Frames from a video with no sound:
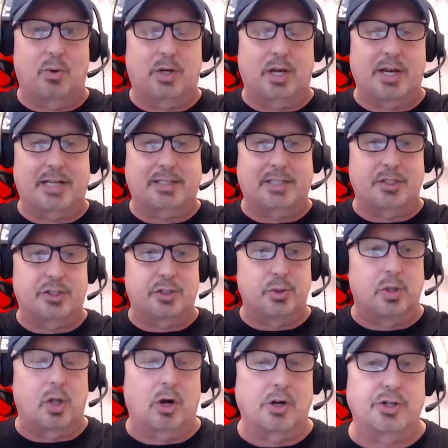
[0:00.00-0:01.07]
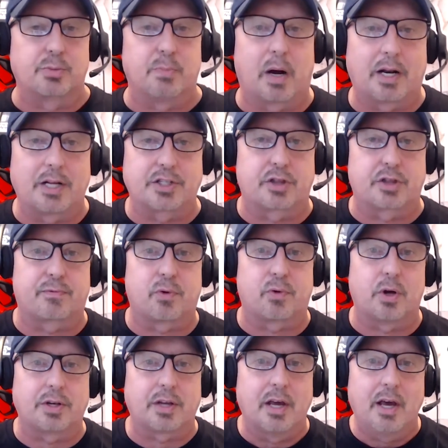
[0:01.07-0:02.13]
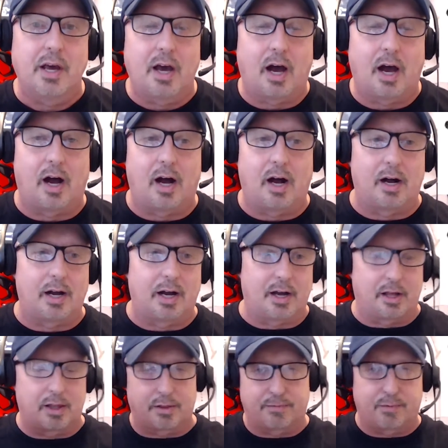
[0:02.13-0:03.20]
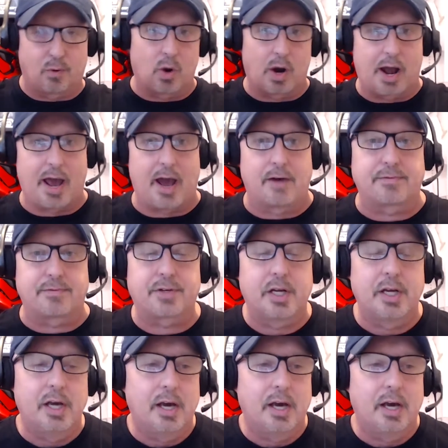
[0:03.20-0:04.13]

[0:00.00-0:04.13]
connecting two larger bodies at the front, the fore and aft,